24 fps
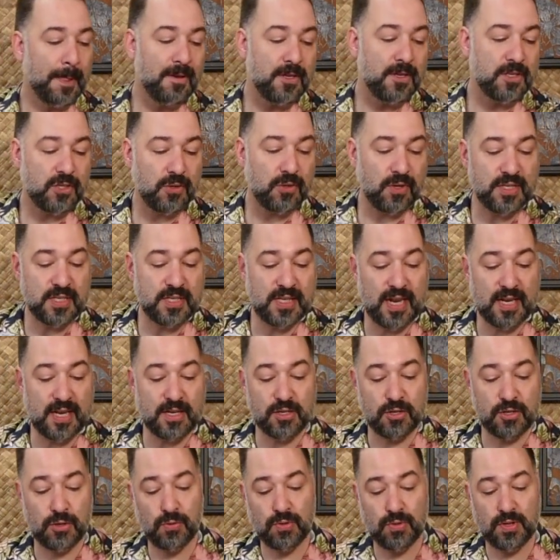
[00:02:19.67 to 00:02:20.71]
So let's get
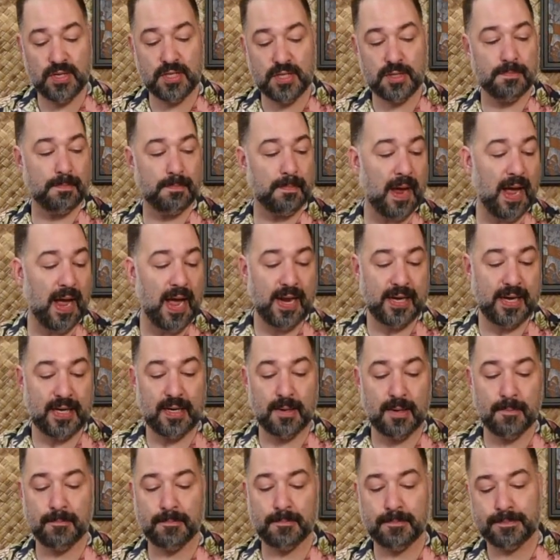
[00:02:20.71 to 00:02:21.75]
to this body.
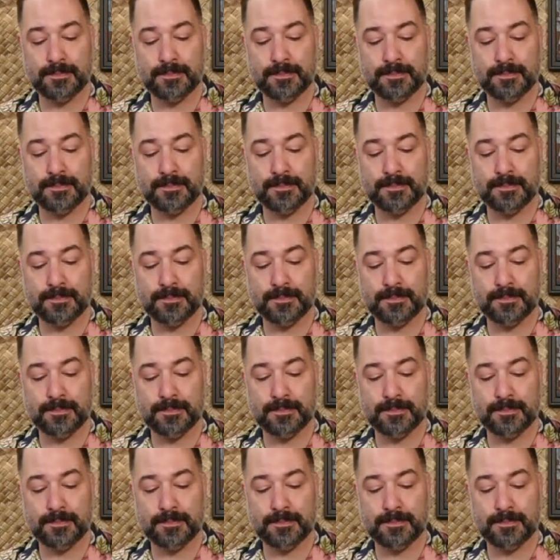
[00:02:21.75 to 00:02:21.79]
